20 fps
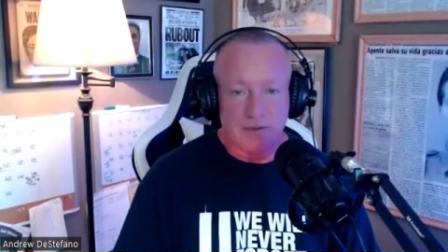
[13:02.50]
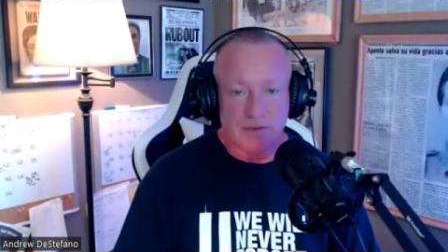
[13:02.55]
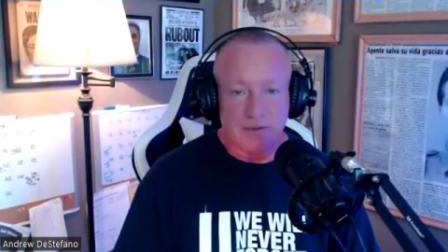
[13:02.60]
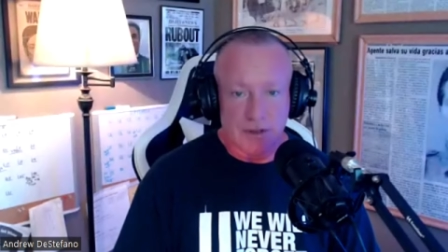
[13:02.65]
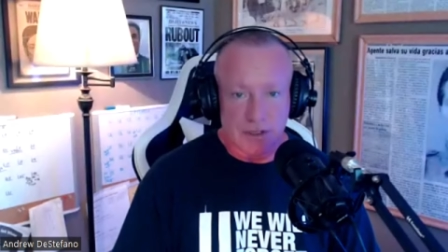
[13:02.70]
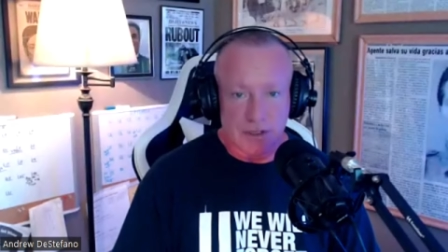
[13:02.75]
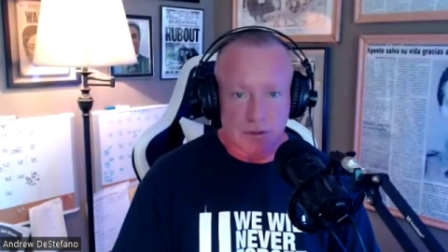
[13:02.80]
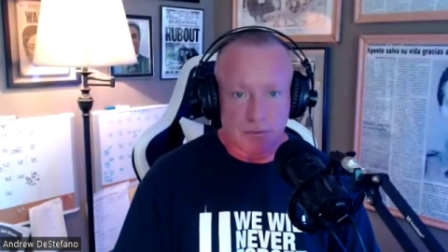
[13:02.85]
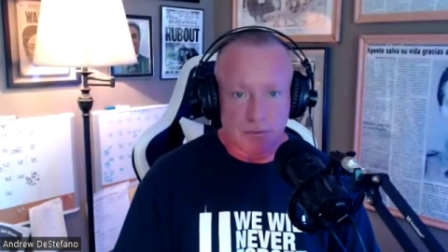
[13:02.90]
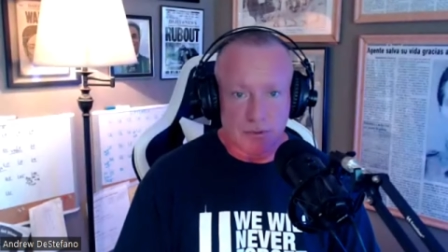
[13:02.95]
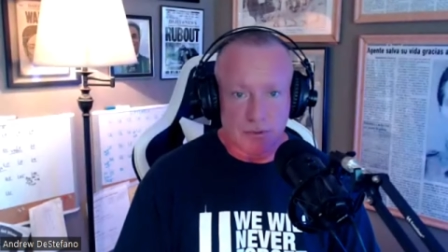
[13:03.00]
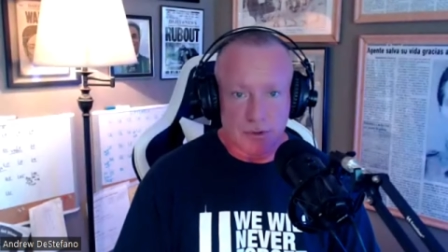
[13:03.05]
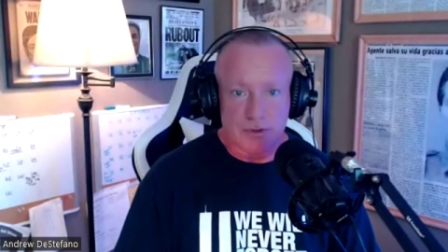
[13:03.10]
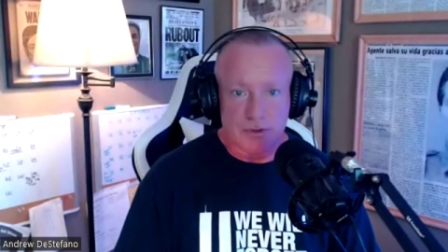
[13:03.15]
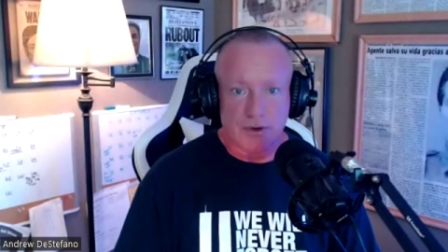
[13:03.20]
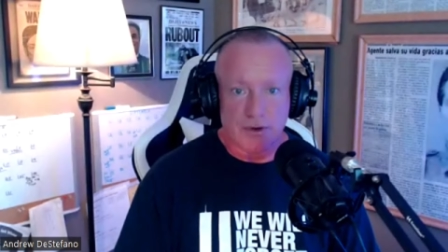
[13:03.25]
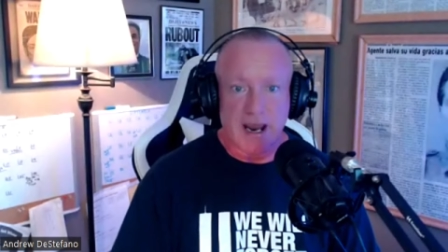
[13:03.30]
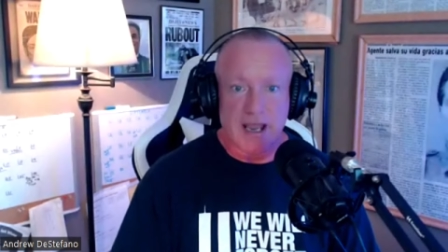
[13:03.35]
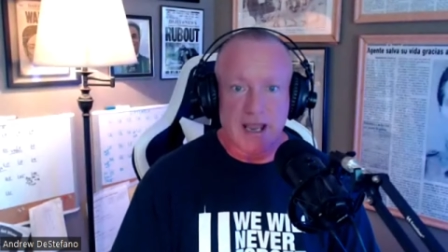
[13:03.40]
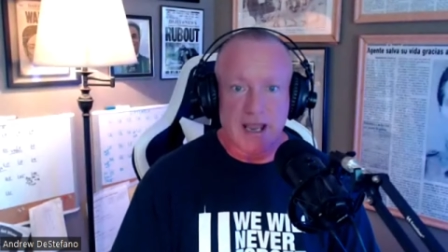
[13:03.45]
of Village of
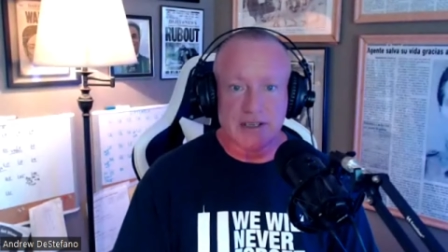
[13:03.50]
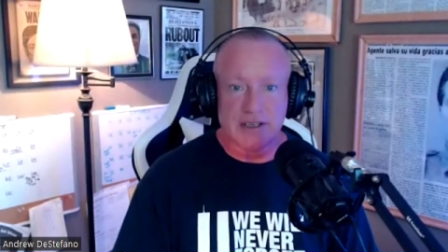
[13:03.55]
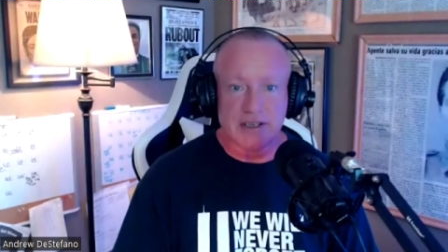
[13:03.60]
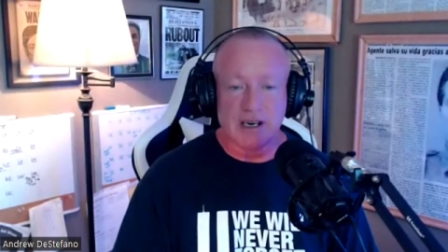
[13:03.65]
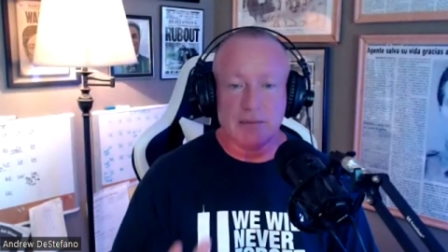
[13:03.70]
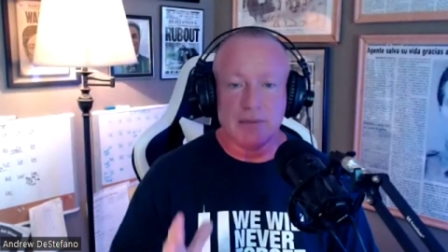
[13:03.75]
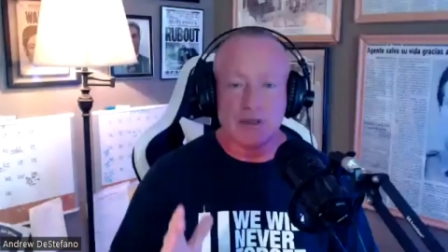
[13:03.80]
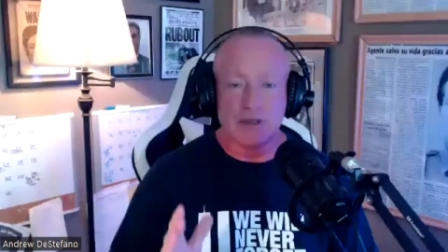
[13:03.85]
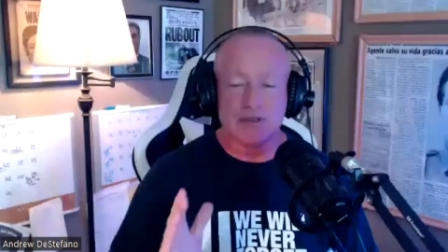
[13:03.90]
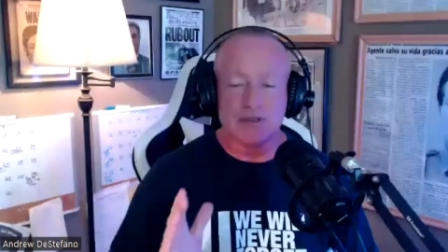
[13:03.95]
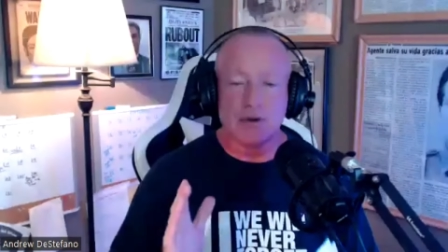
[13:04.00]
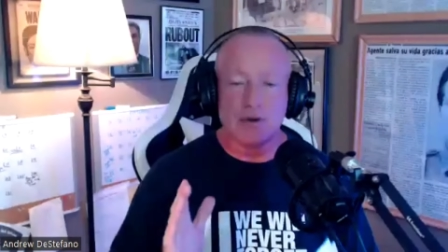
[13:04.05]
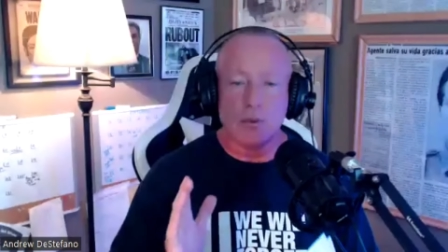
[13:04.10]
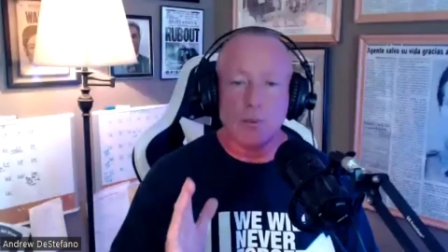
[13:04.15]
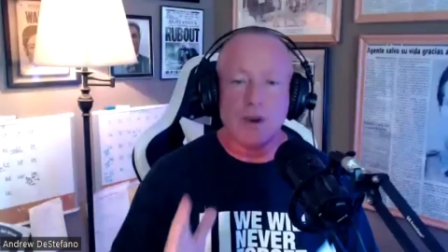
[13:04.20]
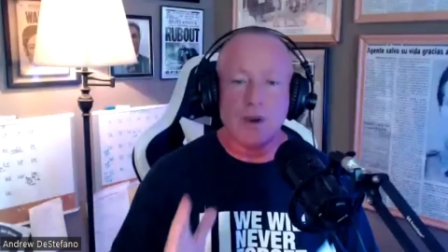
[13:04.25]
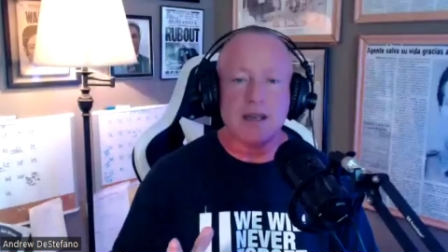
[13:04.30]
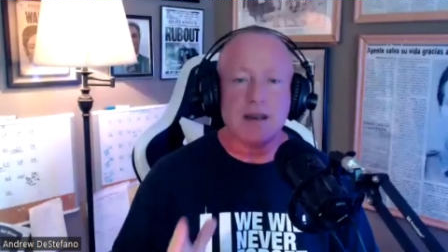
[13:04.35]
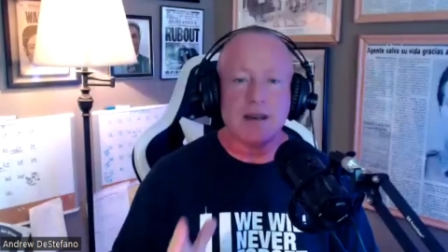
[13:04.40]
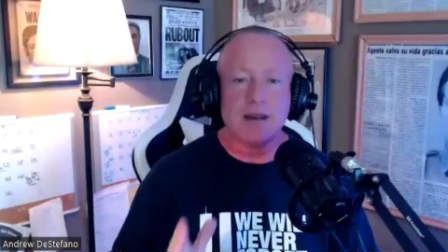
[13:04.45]
Brewster asking them, listen,
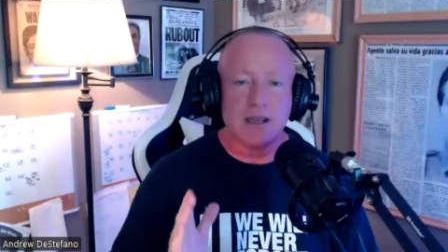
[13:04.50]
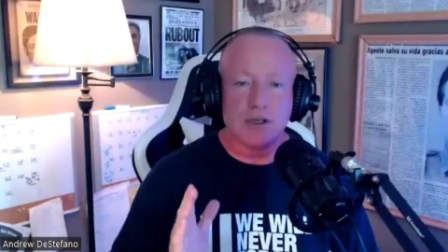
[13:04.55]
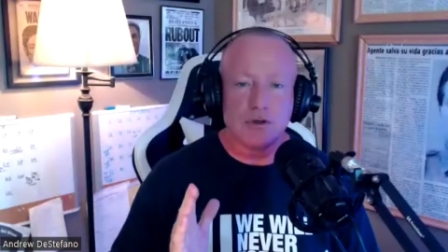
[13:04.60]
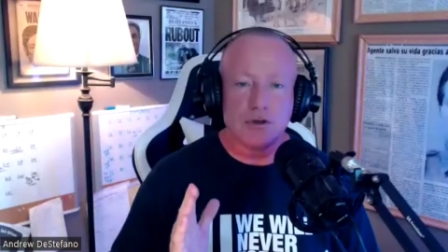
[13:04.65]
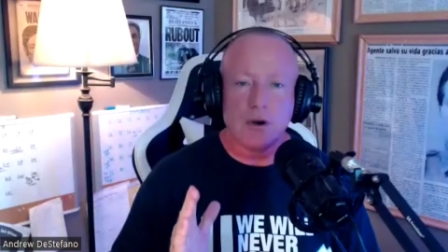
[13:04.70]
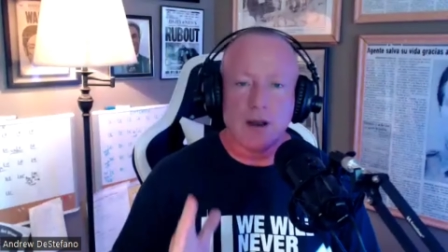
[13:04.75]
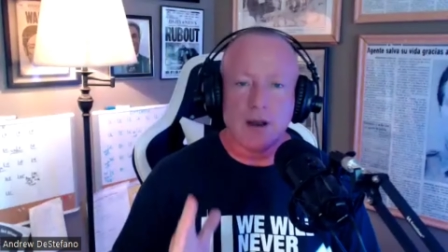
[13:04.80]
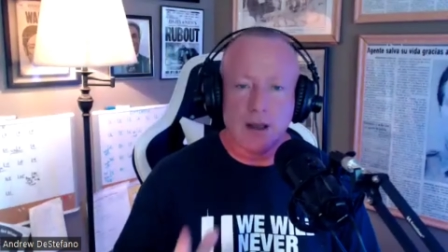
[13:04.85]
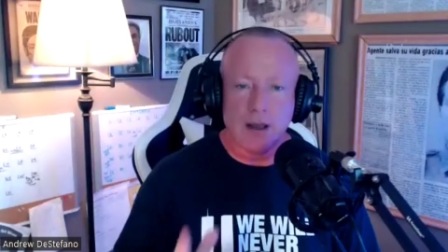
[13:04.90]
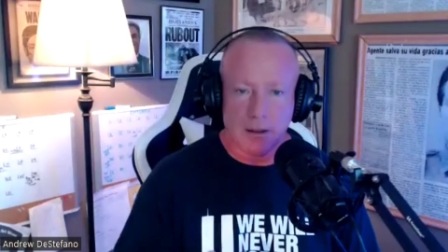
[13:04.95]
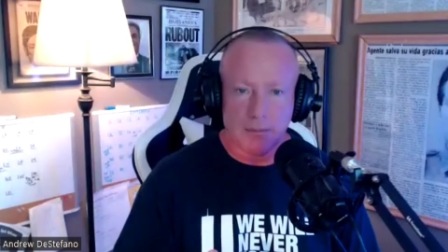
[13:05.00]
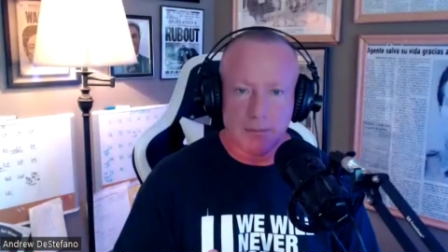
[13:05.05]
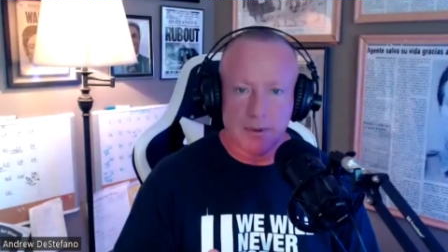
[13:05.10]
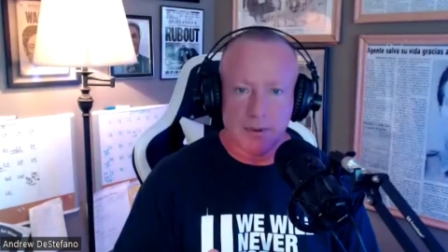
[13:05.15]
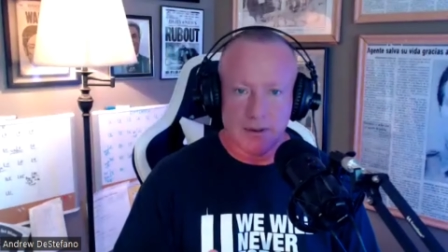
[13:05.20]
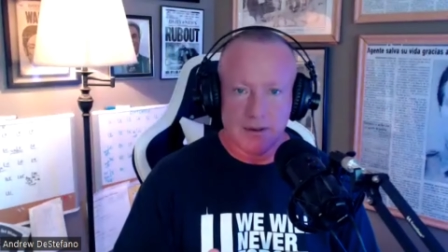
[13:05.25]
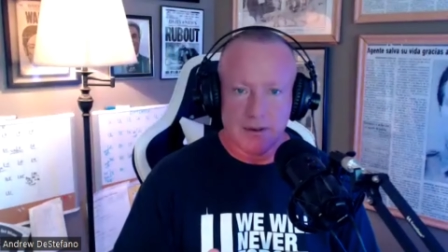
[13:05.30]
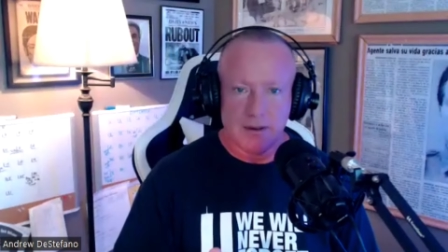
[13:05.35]
we need your help.